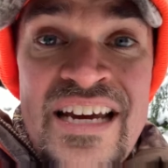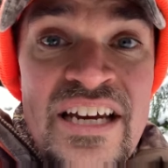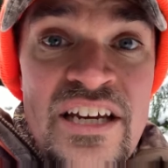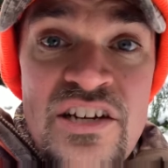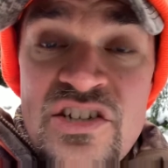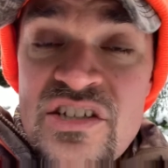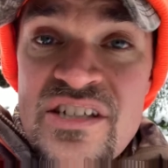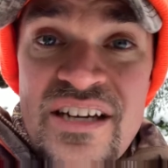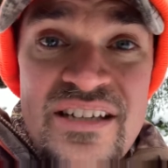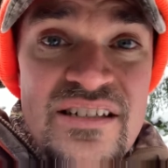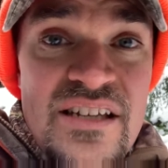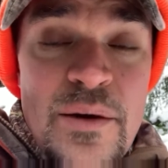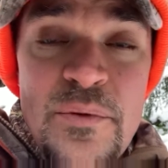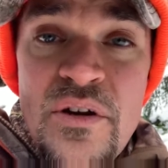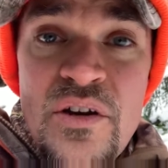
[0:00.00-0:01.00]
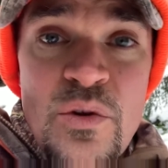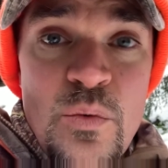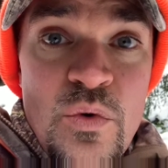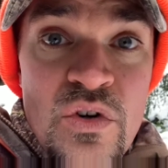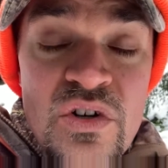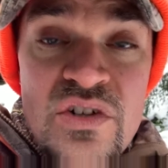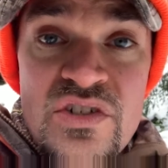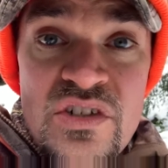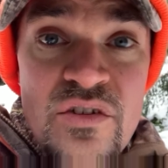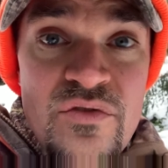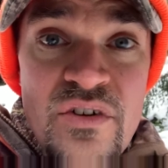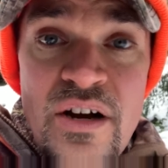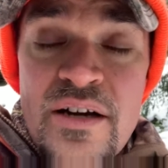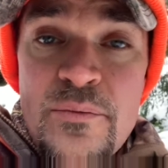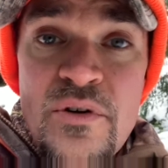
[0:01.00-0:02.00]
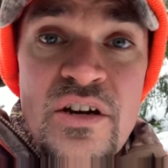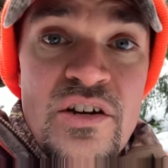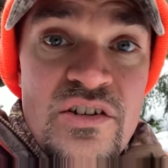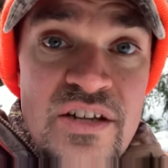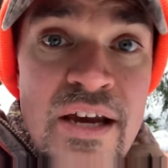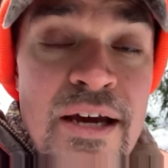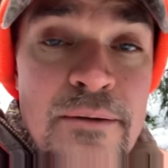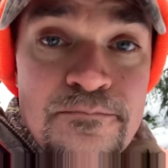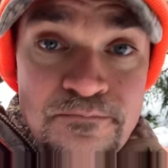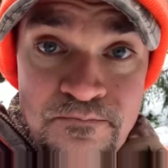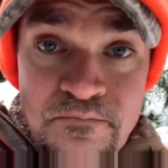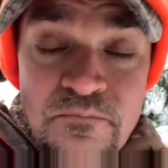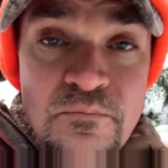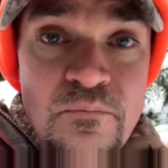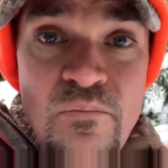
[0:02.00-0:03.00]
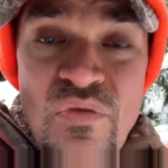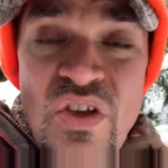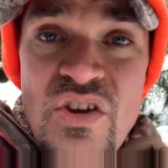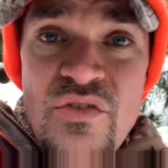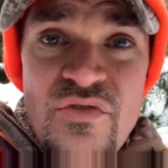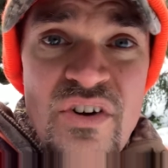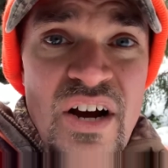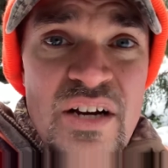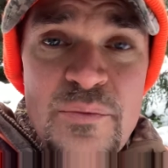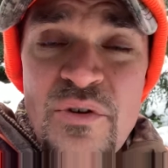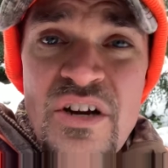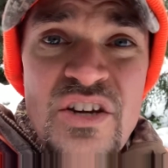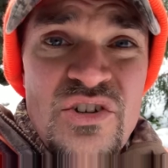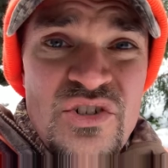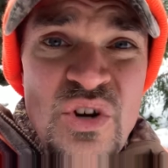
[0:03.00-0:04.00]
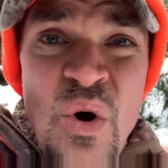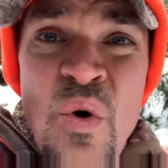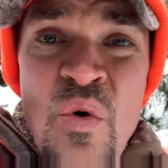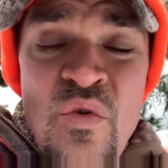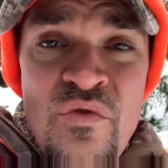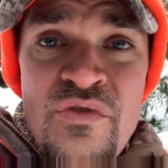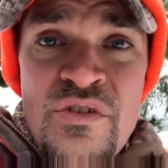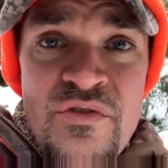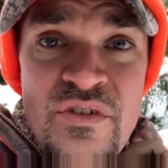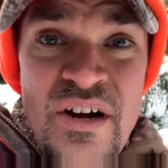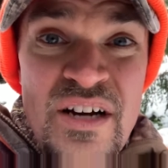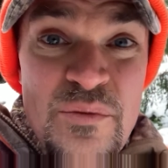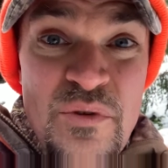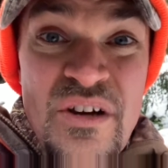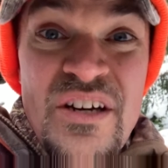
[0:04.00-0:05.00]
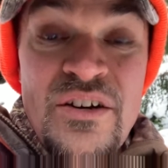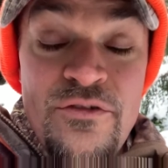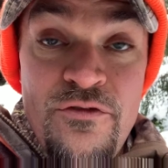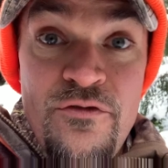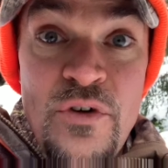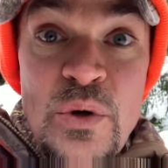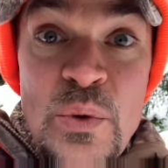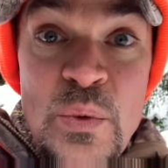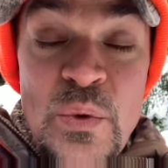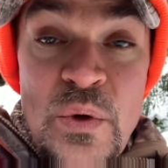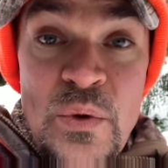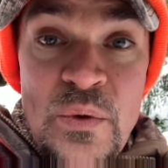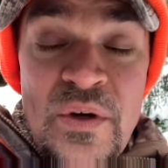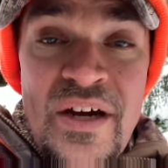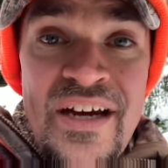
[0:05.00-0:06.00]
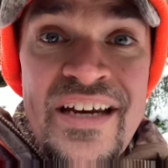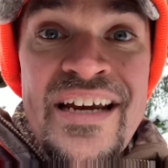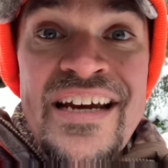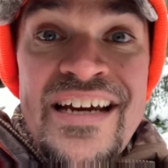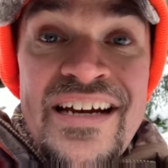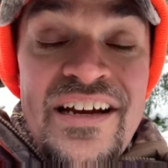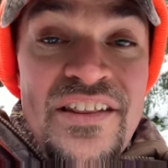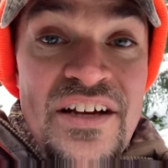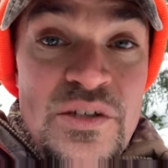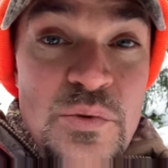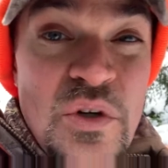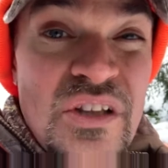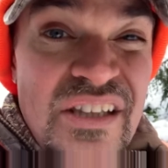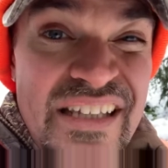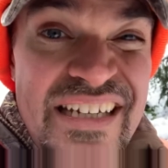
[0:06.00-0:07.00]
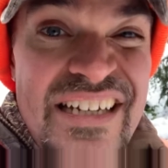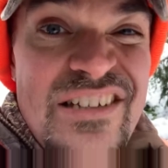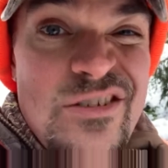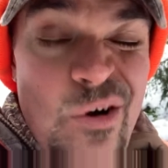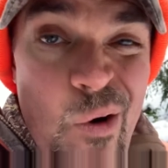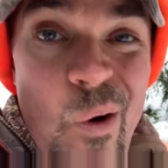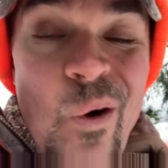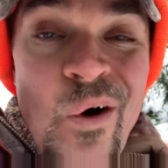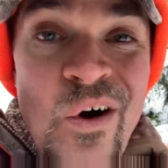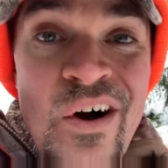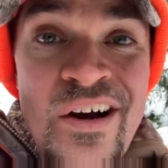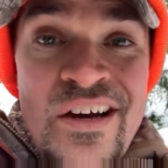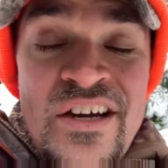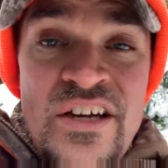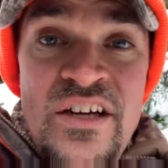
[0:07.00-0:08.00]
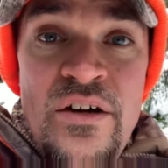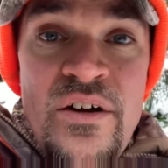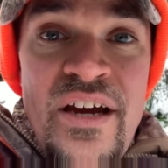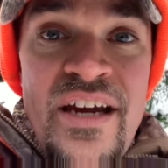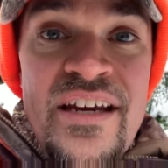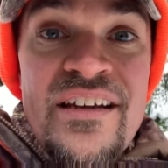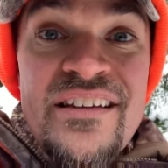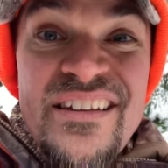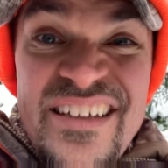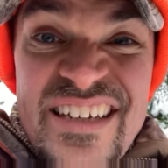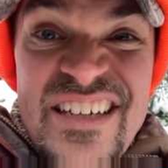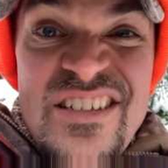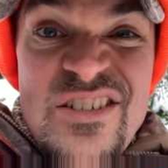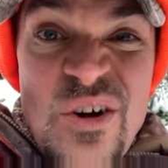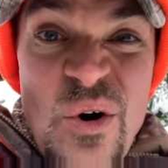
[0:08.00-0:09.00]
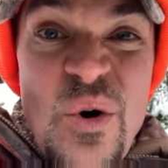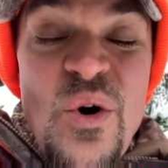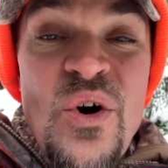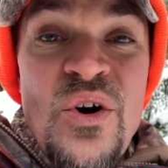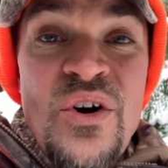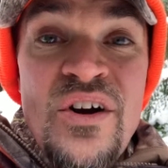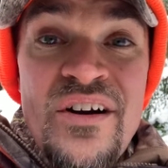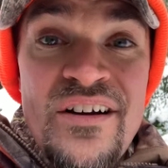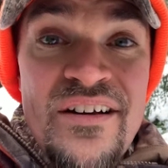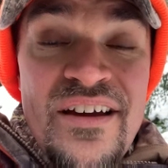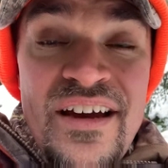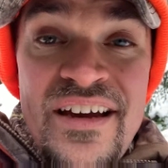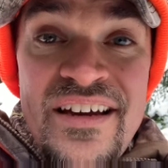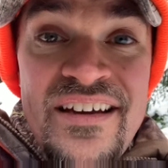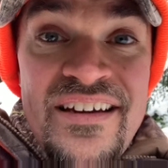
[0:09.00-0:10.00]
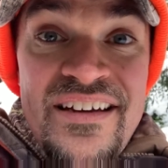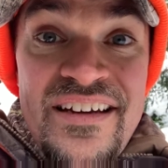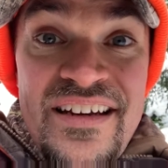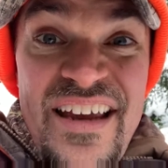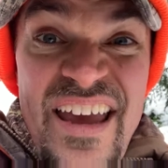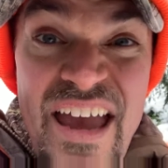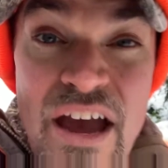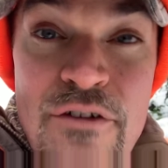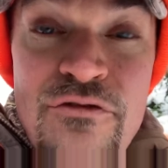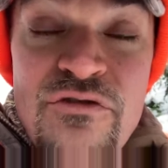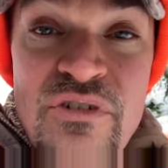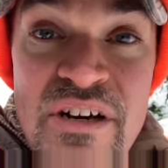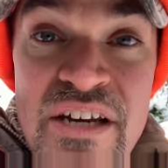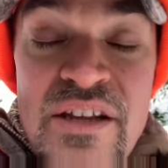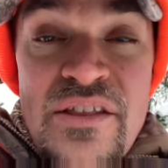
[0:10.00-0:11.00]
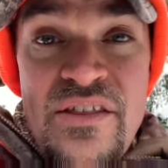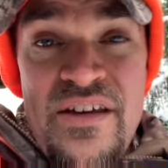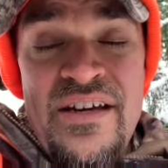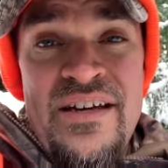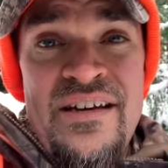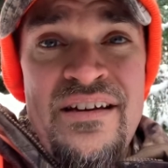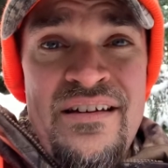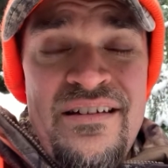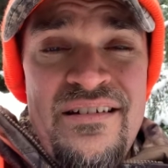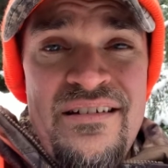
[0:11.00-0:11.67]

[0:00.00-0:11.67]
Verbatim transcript: It's just like stepping into the woods and you forgot to bring your tent. You forgot to bring your stove. You forgot to bring enough food, okay? That's what leads are, okay? Leads are, okay, everything.